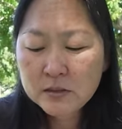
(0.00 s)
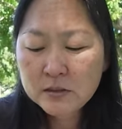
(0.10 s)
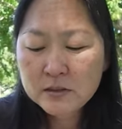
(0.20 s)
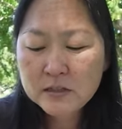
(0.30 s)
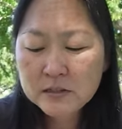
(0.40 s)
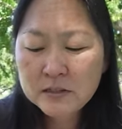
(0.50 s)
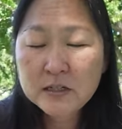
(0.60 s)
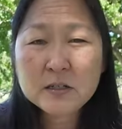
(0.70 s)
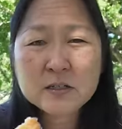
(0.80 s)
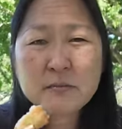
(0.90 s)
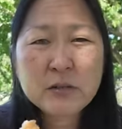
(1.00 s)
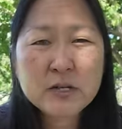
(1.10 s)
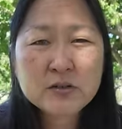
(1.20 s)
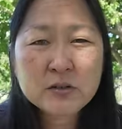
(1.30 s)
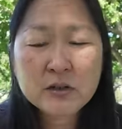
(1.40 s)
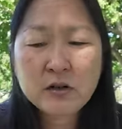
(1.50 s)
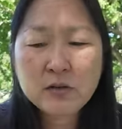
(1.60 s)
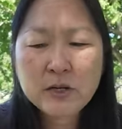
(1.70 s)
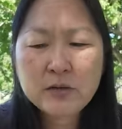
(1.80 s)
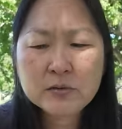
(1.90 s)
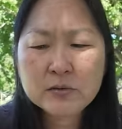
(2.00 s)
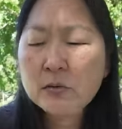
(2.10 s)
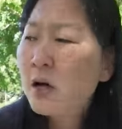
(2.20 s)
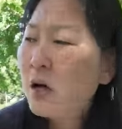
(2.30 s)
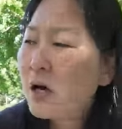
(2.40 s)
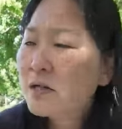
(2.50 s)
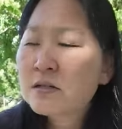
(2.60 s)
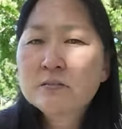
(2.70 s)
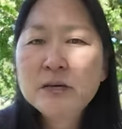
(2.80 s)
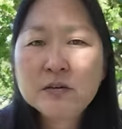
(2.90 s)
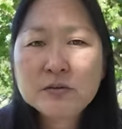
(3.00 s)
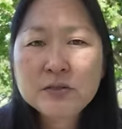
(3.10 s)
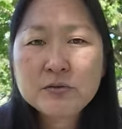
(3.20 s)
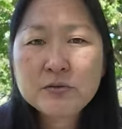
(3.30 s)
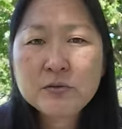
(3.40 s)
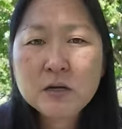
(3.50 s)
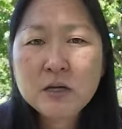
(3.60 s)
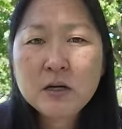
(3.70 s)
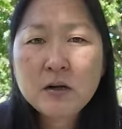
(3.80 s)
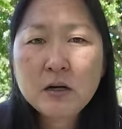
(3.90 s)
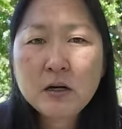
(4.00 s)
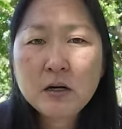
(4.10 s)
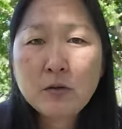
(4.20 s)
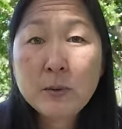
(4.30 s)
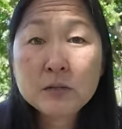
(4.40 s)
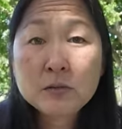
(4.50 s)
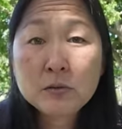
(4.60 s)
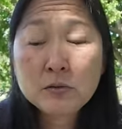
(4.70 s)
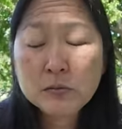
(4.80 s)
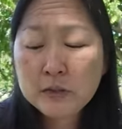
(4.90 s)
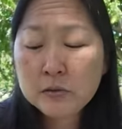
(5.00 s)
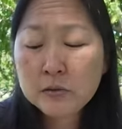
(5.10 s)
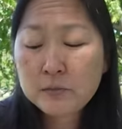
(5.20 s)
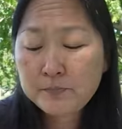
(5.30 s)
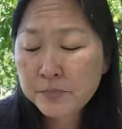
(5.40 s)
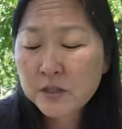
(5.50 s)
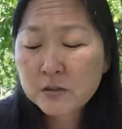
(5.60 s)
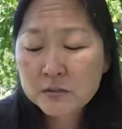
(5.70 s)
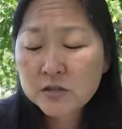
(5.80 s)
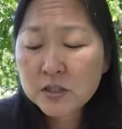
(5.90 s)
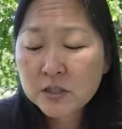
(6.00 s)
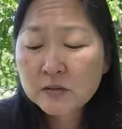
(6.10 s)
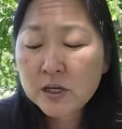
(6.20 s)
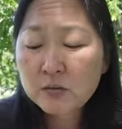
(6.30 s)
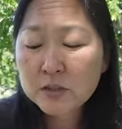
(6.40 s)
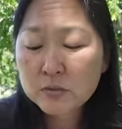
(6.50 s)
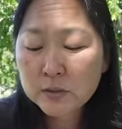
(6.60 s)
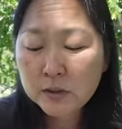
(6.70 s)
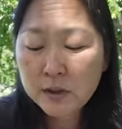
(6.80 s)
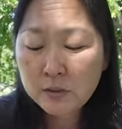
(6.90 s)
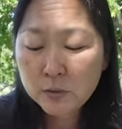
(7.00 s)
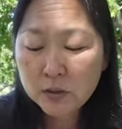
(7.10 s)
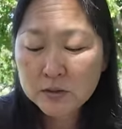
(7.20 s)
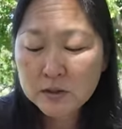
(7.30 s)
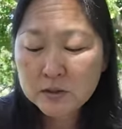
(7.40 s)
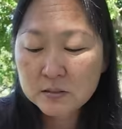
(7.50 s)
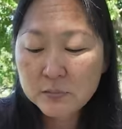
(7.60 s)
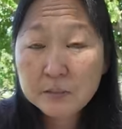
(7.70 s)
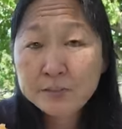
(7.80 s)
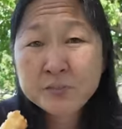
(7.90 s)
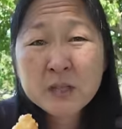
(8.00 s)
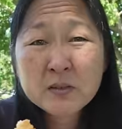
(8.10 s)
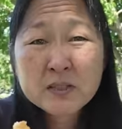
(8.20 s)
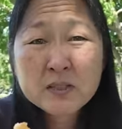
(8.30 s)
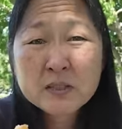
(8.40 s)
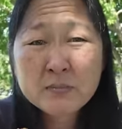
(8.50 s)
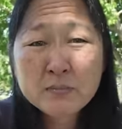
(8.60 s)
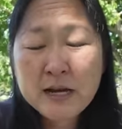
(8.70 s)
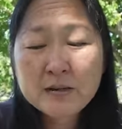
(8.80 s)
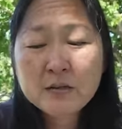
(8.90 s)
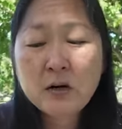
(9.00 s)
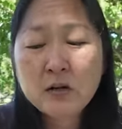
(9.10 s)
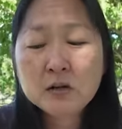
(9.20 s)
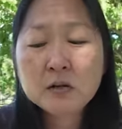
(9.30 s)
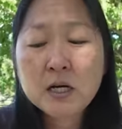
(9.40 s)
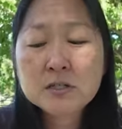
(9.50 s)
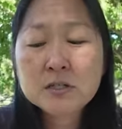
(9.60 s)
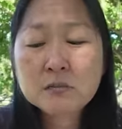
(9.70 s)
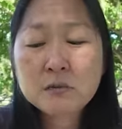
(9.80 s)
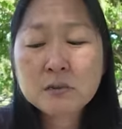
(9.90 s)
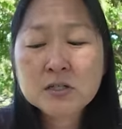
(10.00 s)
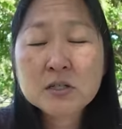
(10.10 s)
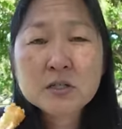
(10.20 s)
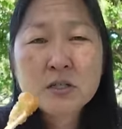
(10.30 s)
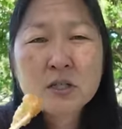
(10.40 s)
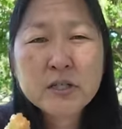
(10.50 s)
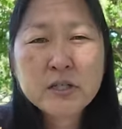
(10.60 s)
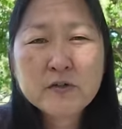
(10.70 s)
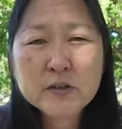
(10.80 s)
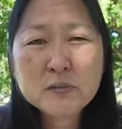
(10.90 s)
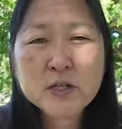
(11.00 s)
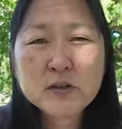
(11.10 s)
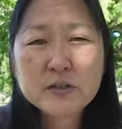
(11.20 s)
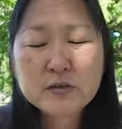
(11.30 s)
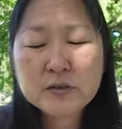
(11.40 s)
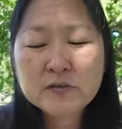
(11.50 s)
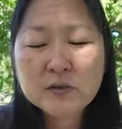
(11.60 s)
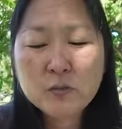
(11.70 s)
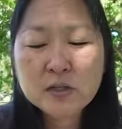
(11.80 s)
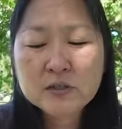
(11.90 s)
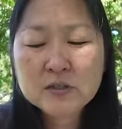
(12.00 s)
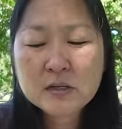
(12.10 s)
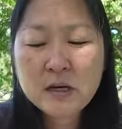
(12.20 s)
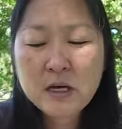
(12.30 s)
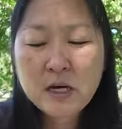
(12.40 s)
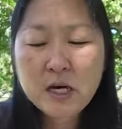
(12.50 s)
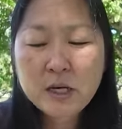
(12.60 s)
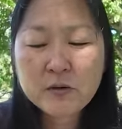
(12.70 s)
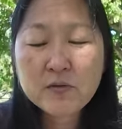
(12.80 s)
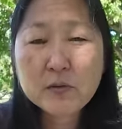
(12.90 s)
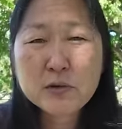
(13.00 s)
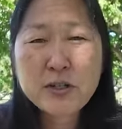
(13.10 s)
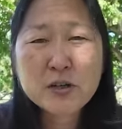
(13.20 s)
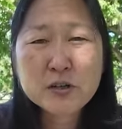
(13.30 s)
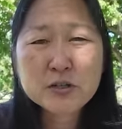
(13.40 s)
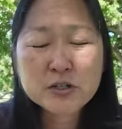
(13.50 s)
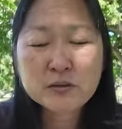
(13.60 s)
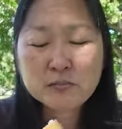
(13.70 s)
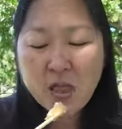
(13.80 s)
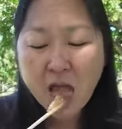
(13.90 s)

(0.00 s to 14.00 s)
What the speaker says: the seasoning doesn't penetrate all the way through as compared to Obento Rinka's chicken. That was really well seasoned, but this isn't bad at all or not terrible. It's just, you know, if you're comparing two different ones, I prefer the other chicken.